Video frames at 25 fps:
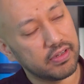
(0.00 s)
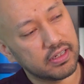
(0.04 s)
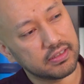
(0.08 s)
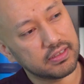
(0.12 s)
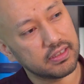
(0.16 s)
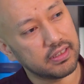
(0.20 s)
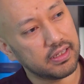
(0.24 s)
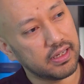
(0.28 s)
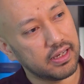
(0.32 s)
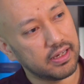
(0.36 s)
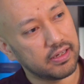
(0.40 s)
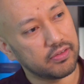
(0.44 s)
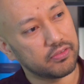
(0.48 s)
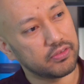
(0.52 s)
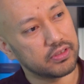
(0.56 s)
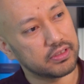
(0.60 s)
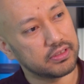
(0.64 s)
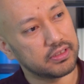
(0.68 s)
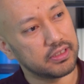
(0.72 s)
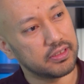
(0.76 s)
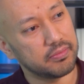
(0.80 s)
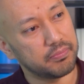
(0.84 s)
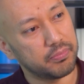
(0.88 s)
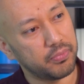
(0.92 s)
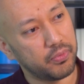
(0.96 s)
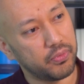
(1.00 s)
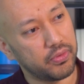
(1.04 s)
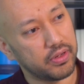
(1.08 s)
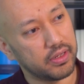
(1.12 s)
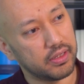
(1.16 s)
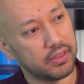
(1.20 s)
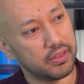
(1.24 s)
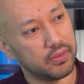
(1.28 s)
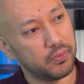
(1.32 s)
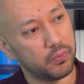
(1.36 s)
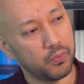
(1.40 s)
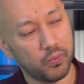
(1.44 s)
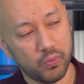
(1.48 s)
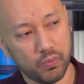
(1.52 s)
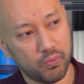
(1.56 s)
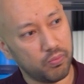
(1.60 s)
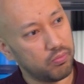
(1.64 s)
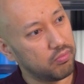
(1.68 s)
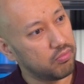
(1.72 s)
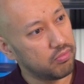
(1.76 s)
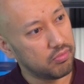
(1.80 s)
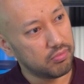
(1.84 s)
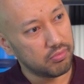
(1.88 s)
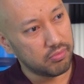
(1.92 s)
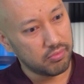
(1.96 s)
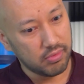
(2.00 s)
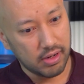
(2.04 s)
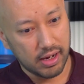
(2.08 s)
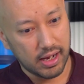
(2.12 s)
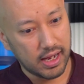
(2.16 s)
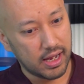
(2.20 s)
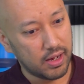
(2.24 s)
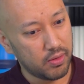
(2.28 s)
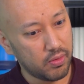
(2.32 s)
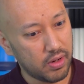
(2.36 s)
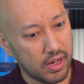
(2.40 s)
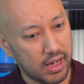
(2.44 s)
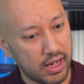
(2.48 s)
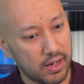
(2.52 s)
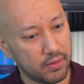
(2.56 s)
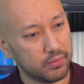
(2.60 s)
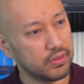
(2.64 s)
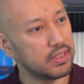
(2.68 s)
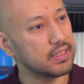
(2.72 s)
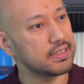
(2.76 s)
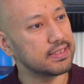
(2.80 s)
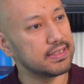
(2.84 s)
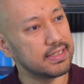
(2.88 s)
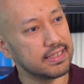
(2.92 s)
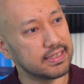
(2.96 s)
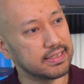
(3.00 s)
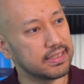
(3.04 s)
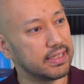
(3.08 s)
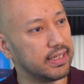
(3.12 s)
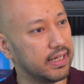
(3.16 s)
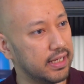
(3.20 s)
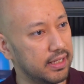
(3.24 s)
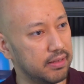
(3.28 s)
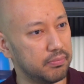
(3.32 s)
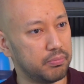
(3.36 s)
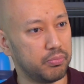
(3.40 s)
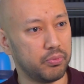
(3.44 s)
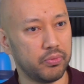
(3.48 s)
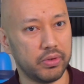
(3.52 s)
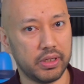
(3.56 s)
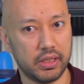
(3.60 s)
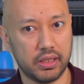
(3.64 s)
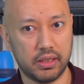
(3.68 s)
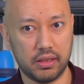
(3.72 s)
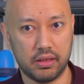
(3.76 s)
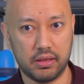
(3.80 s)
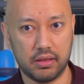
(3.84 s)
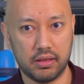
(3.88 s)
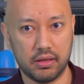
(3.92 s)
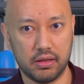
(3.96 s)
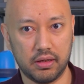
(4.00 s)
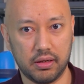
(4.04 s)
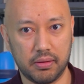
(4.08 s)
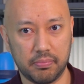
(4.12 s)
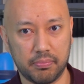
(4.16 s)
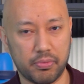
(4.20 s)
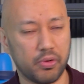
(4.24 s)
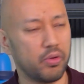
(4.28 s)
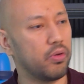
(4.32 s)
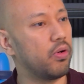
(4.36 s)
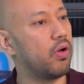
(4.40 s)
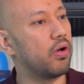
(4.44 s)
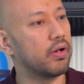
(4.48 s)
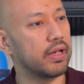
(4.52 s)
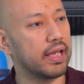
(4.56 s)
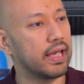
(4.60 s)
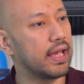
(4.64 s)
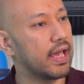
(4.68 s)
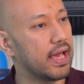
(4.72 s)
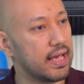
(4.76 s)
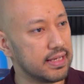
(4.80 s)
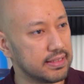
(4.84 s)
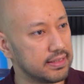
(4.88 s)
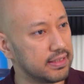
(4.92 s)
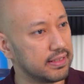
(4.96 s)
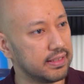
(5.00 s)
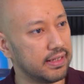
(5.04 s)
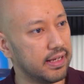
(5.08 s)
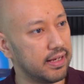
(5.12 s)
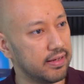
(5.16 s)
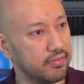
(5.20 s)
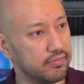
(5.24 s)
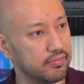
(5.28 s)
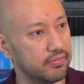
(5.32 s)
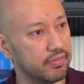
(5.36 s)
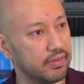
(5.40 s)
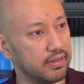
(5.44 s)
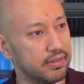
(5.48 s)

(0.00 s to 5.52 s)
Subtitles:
that's an interesting point. How does this help with prolonging asset life?